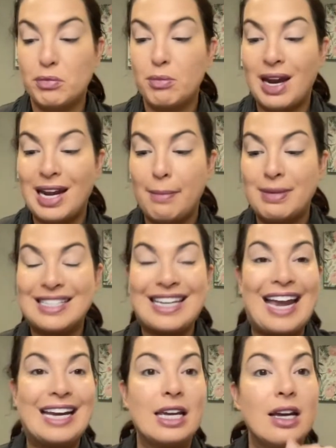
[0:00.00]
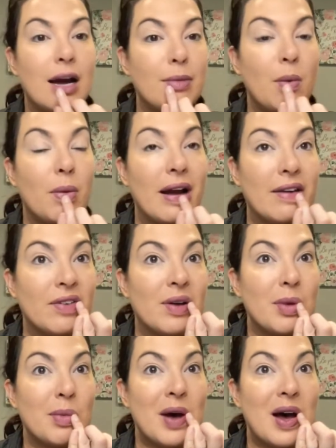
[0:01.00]
My name is Katie. I'm a wife,
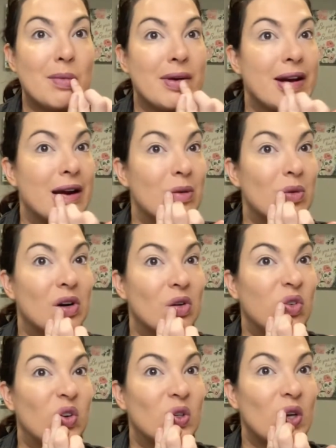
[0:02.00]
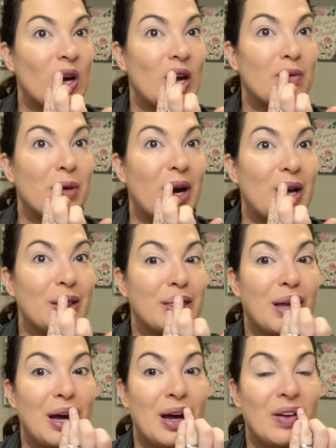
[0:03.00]
I'm a mom, and I work full-time. I
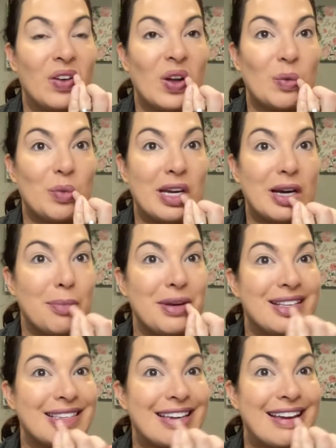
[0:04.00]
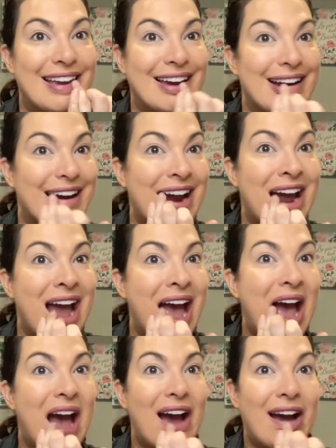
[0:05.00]
love makeup and skincare.
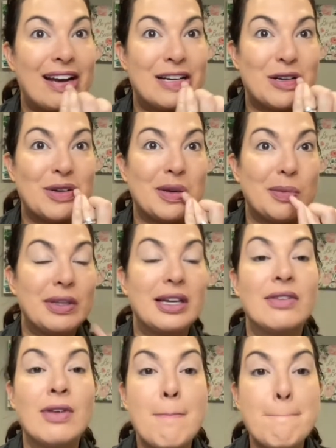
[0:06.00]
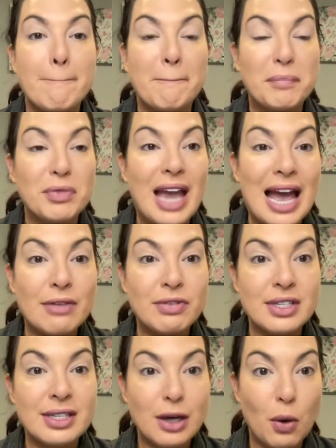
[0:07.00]
I truly believe
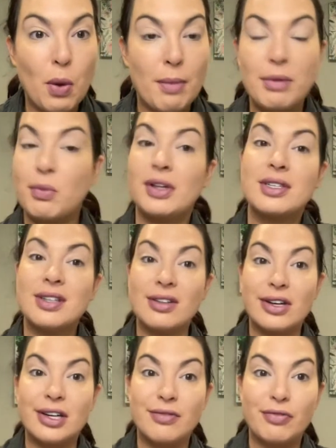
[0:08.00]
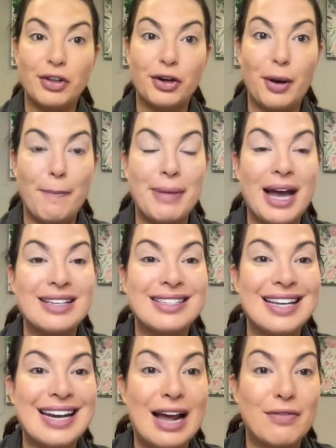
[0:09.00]
every single woman wants to look and feel her
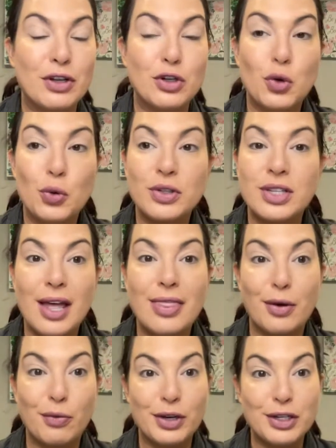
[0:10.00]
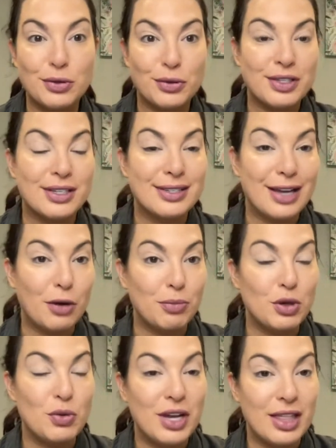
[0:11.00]
best, and I have the tools and the resources to
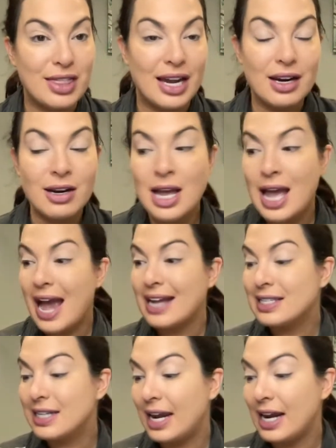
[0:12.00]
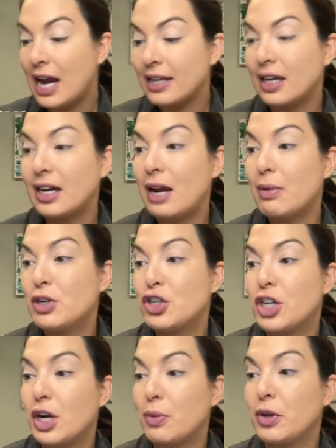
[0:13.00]
help you get there. And today I thought I would
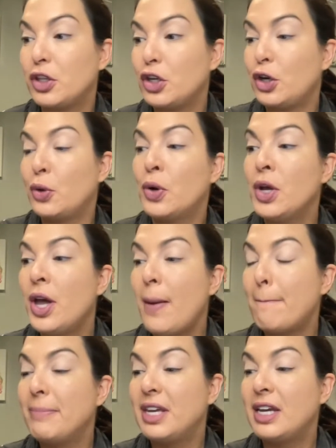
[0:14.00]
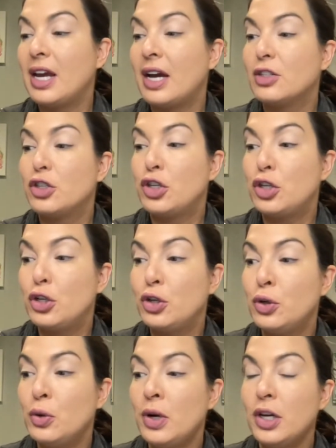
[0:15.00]
share with you the
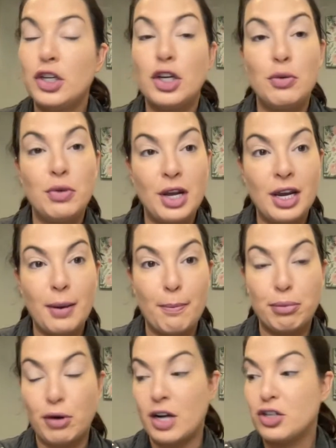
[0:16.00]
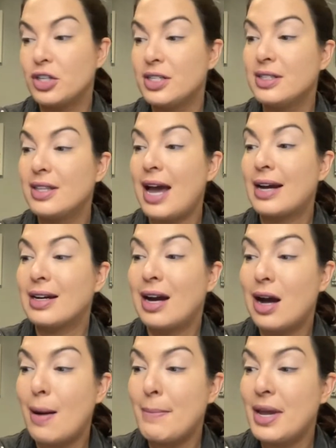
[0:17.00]
two unique brushes that
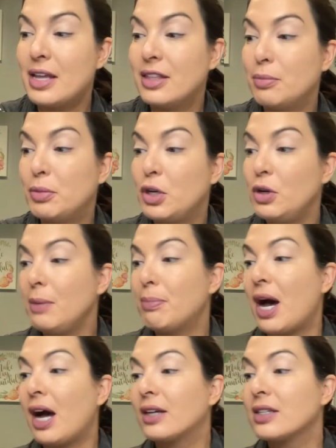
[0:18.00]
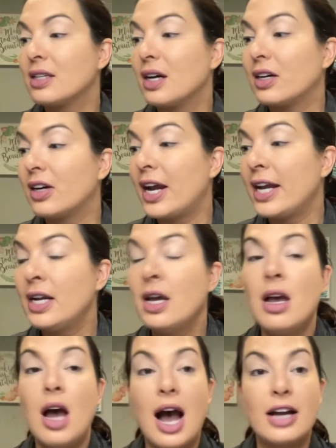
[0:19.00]
come in the beauty box. All right.
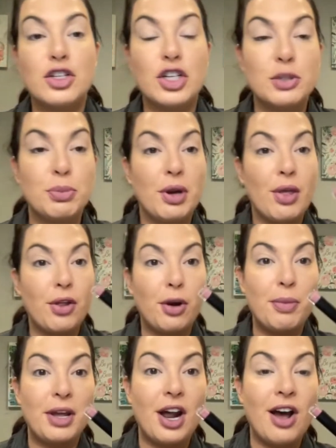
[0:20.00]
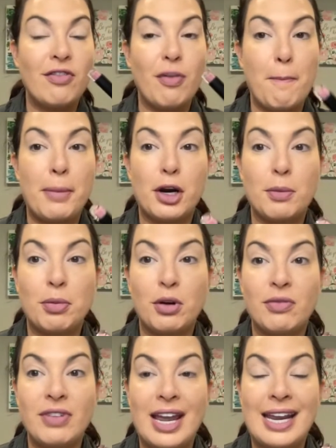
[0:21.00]
I just put a little bit of
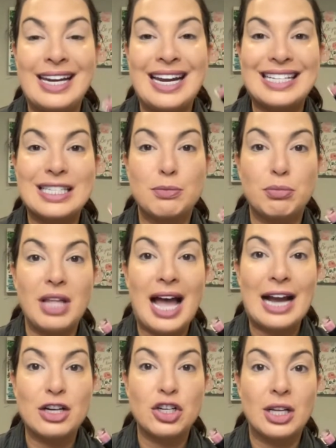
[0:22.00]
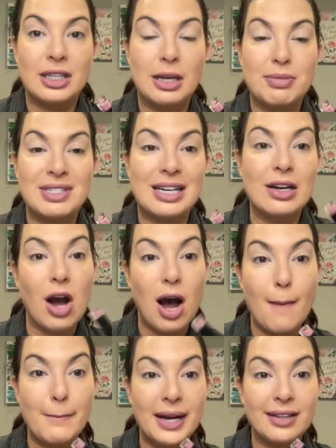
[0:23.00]
Purple Vein Splash lipstick
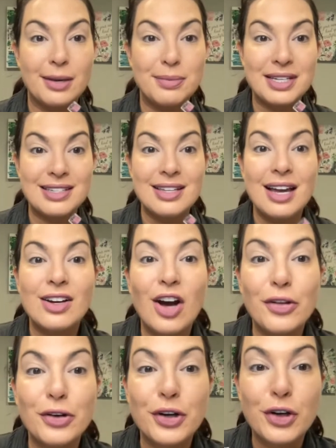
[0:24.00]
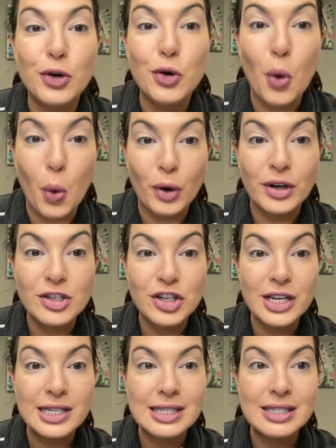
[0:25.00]
on my lips. Isn't that color
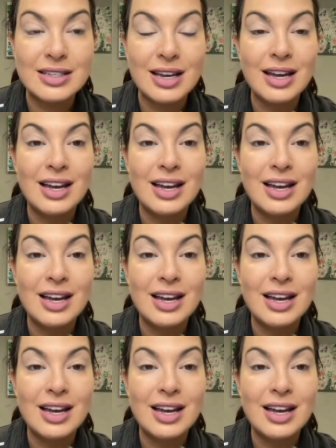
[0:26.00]
gorgeous?